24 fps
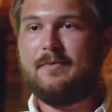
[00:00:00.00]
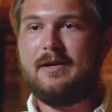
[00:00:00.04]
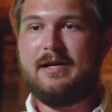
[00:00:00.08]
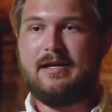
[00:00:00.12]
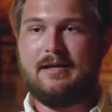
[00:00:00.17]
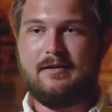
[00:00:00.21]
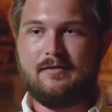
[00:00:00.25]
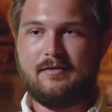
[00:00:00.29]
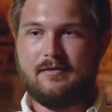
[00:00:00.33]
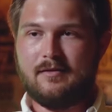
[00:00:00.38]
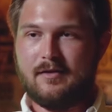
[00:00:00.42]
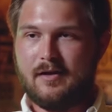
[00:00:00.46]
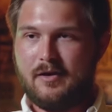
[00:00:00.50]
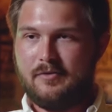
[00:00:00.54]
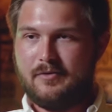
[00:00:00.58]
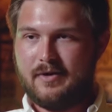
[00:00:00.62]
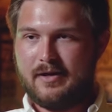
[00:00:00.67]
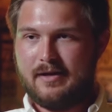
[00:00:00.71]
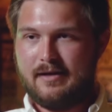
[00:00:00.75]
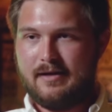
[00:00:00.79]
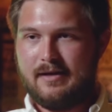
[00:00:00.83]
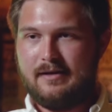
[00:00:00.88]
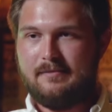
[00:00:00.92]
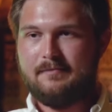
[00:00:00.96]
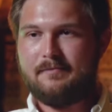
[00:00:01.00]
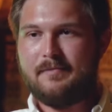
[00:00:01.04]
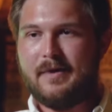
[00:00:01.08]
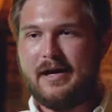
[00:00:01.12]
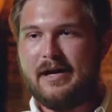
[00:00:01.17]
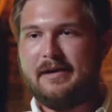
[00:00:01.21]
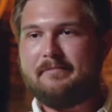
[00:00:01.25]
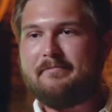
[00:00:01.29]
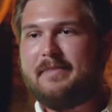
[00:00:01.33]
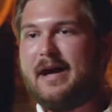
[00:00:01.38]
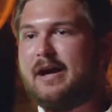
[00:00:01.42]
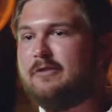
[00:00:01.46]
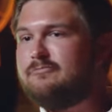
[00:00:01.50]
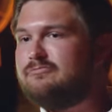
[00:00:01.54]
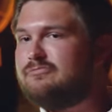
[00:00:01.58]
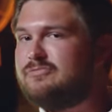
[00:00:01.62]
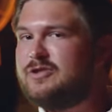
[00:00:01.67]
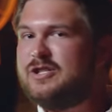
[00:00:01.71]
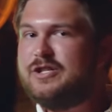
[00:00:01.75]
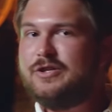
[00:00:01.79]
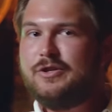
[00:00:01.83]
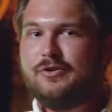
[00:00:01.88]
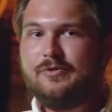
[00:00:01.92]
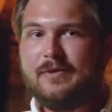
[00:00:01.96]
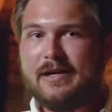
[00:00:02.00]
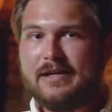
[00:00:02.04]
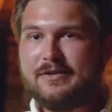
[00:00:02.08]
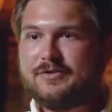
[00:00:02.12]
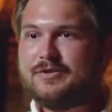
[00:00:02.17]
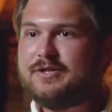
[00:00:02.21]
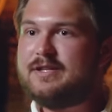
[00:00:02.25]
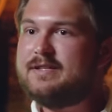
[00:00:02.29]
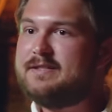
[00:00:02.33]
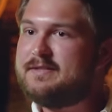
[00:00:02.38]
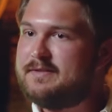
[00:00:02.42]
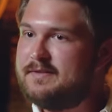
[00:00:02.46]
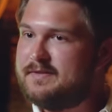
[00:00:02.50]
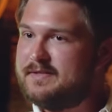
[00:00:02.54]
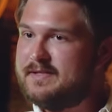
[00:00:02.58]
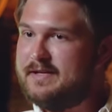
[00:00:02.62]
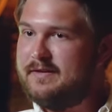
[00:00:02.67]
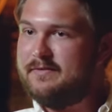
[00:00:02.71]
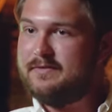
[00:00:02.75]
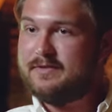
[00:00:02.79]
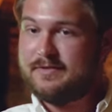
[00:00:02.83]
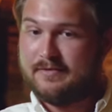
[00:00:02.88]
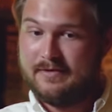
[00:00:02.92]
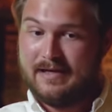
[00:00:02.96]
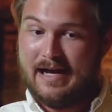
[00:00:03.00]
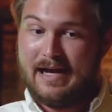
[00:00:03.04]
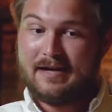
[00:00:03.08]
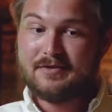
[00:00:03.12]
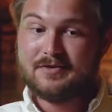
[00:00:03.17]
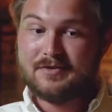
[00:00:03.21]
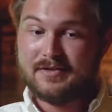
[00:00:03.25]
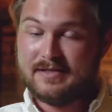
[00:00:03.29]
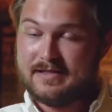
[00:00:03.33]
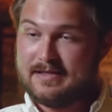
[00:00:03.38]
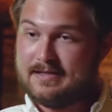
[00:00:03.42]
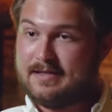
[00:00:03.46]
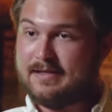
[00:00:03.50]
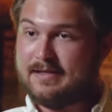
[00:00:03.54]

We lowered it by about two inches or so, so it actually